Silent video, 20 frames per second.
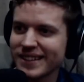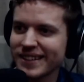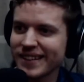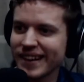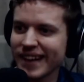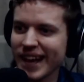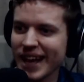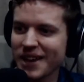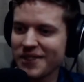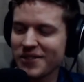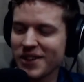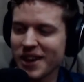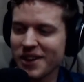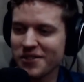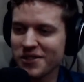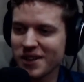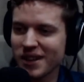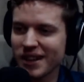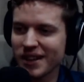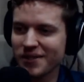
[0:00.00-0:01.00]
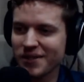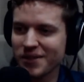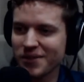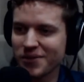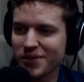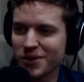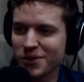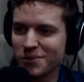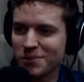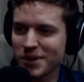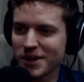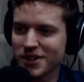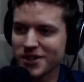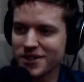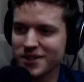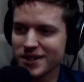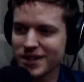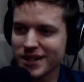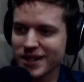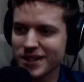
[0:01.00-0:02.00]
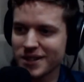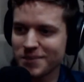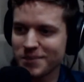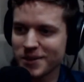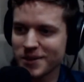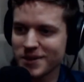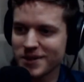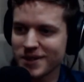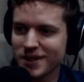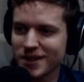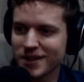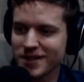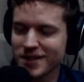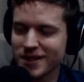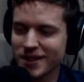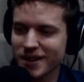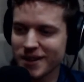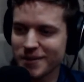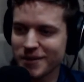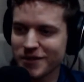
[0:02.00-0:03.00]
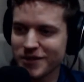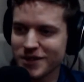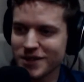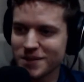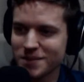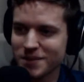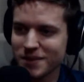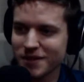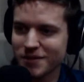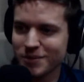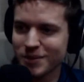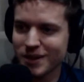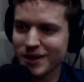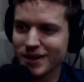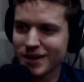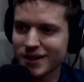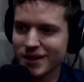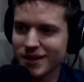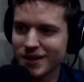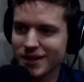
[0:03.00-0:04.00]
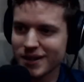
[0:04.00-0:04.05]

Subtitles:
right, I have a few pictures I need to post on Instagram. I've been